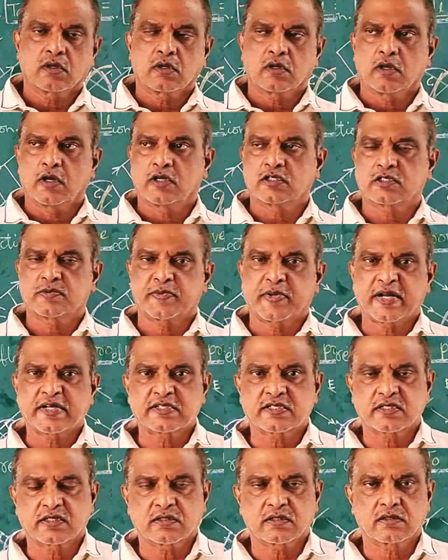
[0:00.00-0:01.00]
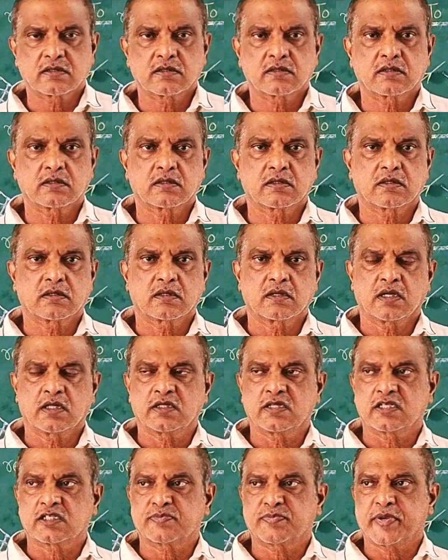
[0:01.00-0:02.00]
it spreads in
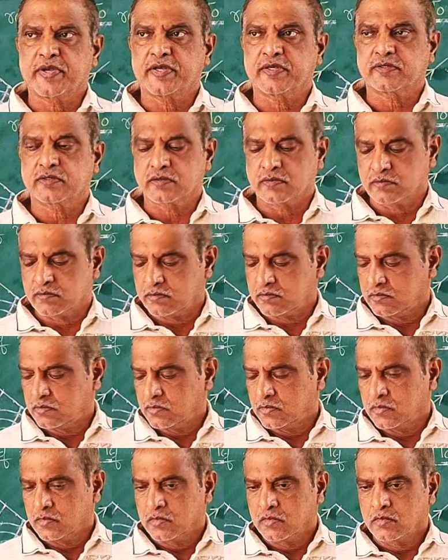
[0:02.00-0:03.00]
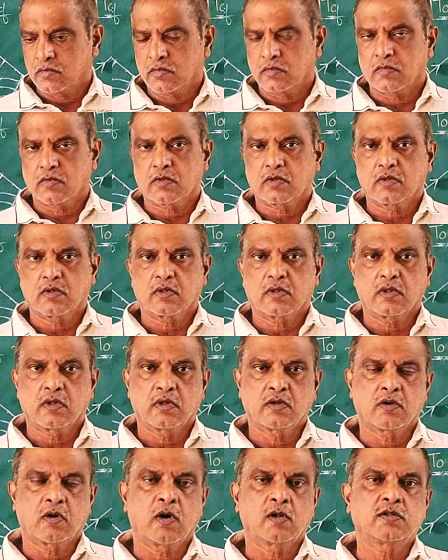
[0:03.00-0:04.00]
the space
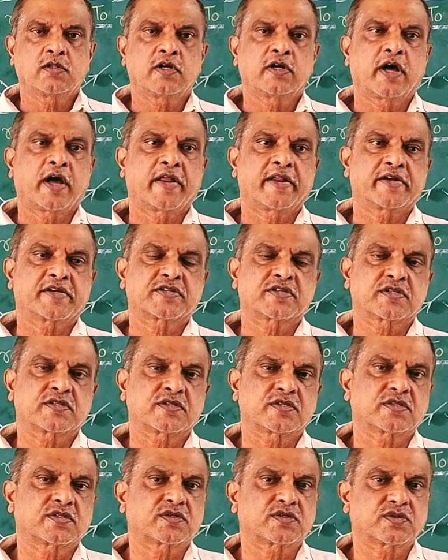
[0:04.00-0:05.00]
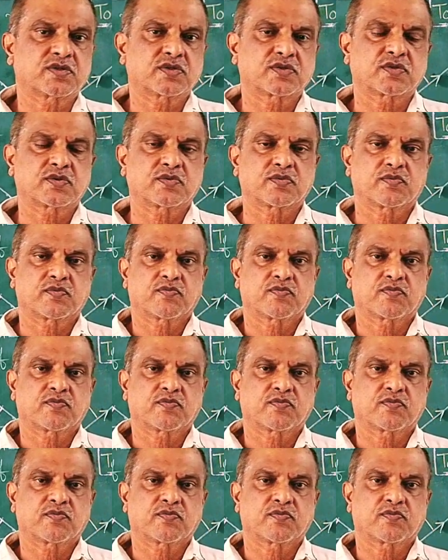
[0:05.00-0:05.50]
in all the directions.